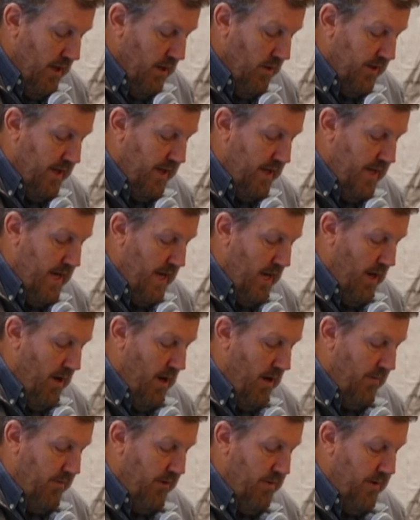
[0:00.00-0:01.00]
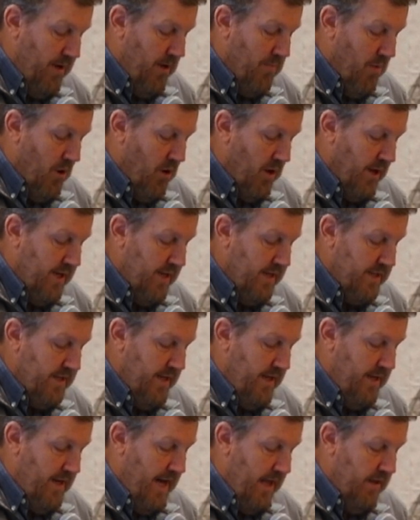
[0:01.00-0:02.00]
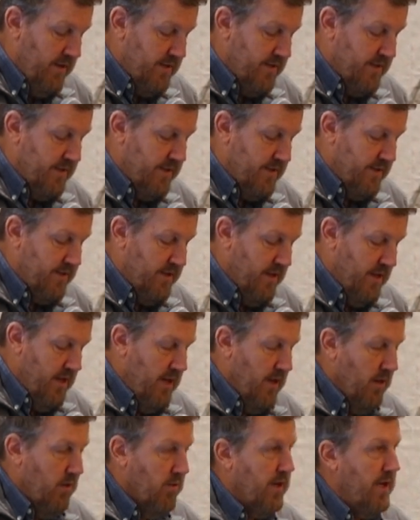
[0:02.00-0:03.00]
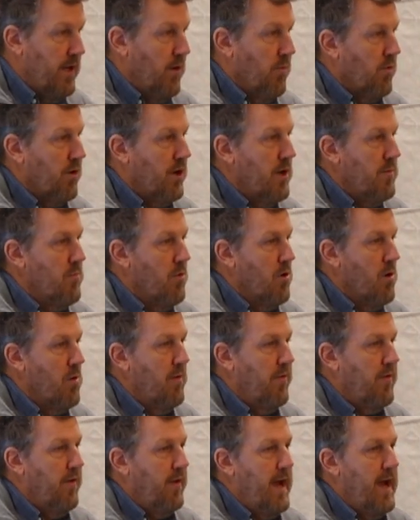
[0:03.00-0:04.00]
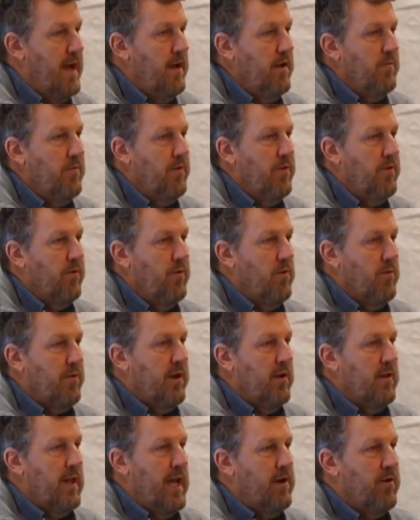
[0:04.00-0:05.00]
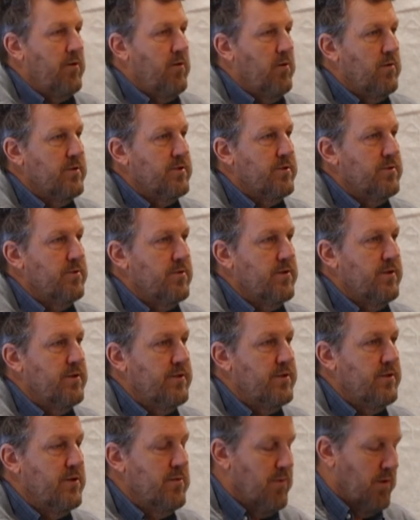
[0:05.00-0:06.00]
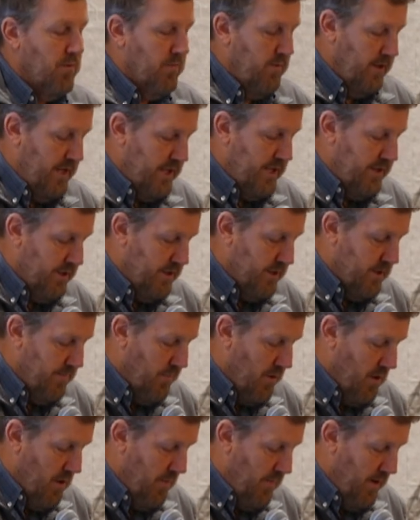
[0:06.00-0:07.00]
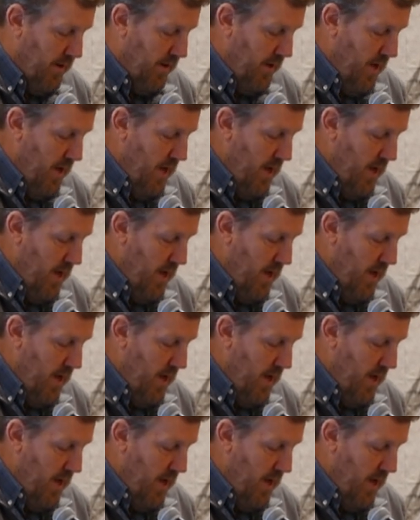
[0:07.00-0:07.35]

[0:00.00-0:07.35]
Looking at uh, doing a market analysis, looking at working more with the, with the North Carolina Agricultural Consumer Relations Department.